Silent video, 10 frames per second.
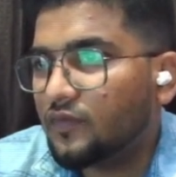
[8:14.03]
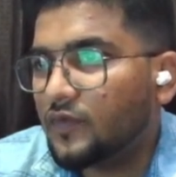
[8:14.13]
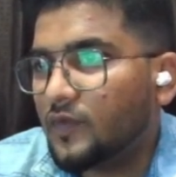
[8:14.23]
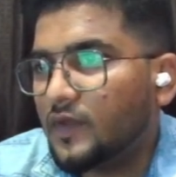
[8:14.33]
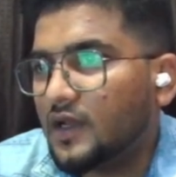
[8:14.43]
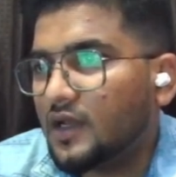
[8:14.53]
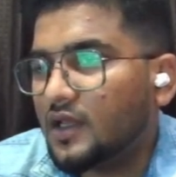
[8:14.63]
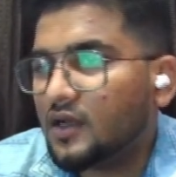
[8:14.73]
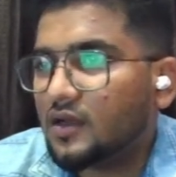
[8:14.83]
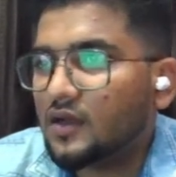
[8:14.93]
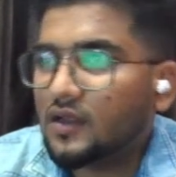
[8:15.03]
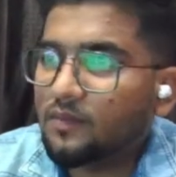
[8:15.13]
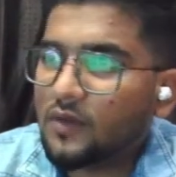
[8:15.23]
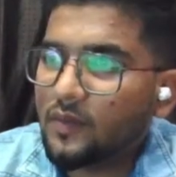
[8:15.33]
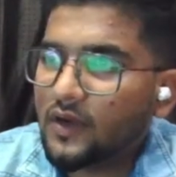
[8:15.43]
we will
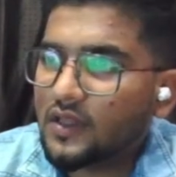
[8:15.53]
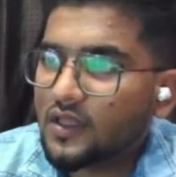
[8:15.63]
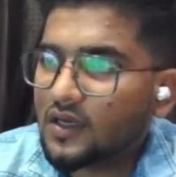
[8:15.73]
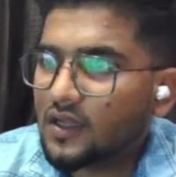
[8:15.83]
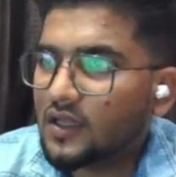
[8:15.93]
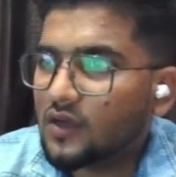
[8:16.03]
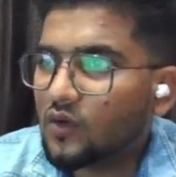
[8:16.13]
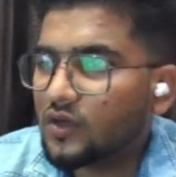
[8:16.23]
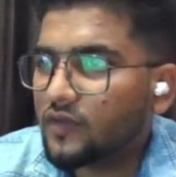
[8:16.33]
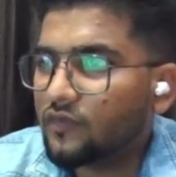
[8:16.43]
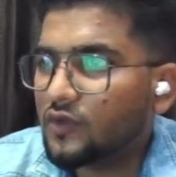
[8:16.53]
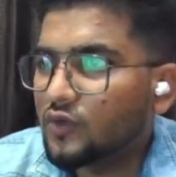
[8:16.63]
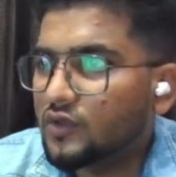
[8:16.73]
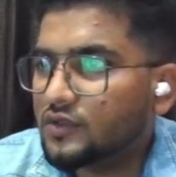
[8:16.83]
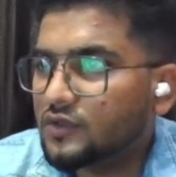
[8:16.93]
implement there any code, if
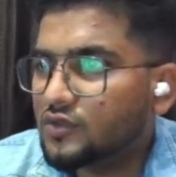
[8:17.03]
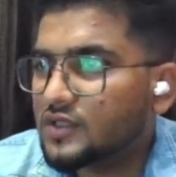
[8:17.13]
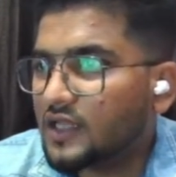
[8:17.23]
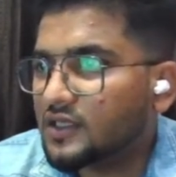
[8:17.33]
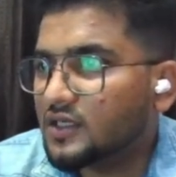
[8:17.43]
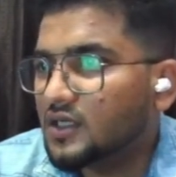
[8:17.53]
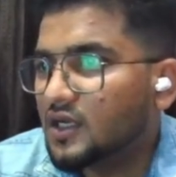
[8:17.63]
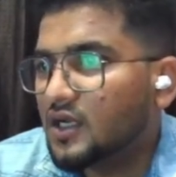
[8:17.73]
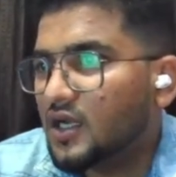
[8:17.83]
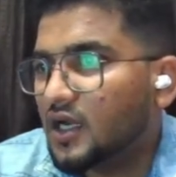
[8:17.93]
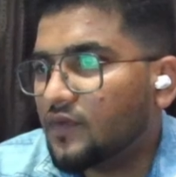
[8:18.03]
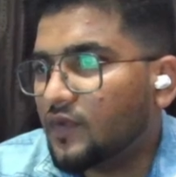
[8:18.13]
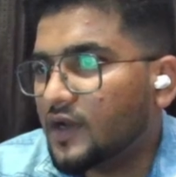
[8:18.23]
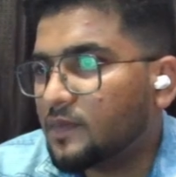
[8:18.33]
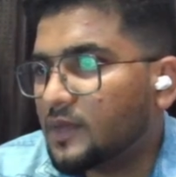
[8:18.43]
you use like that, it
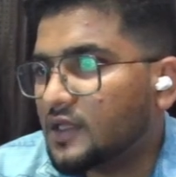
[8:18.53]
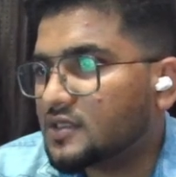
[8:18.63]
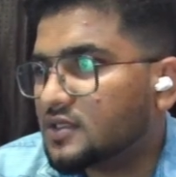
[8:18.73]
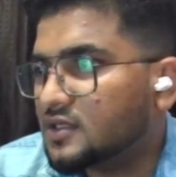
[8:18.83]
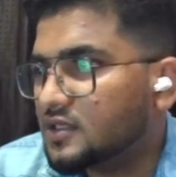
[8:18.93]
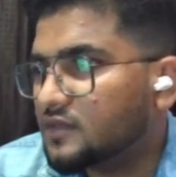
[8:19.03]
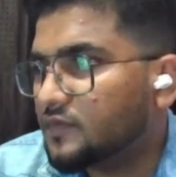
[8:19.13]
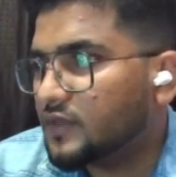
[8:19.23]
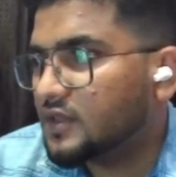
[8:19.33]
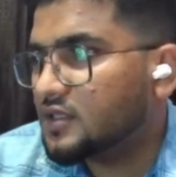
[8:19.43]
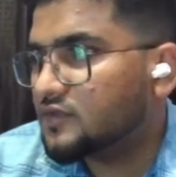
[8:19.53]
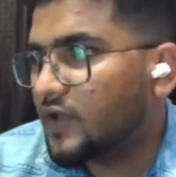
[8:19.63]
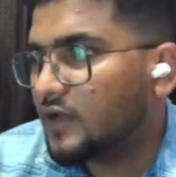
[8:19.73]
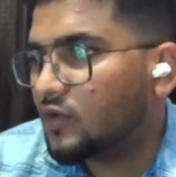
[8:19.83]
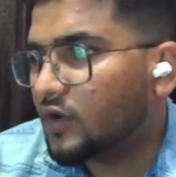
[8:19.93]
will replace this with this
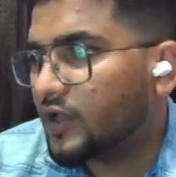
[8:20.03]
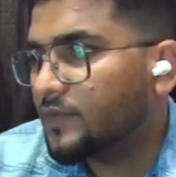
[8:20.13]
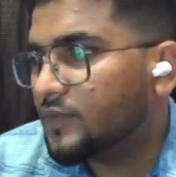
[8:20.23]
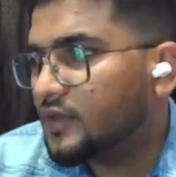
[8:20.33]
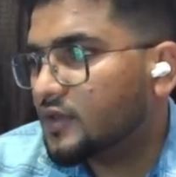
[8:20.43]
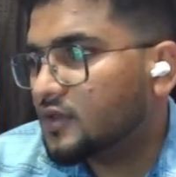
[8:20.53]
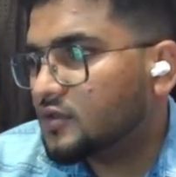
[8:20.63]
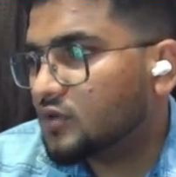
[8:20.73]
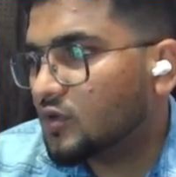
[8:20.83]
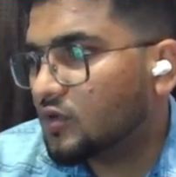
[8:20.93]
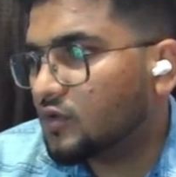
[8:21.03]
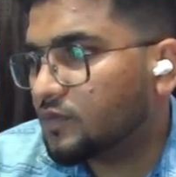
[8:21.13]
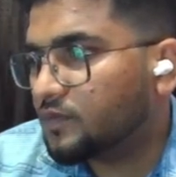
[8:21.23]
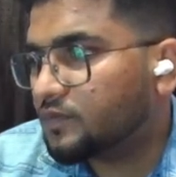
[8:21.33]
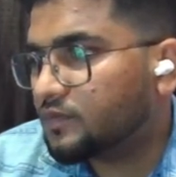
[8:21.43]
value. Okay, so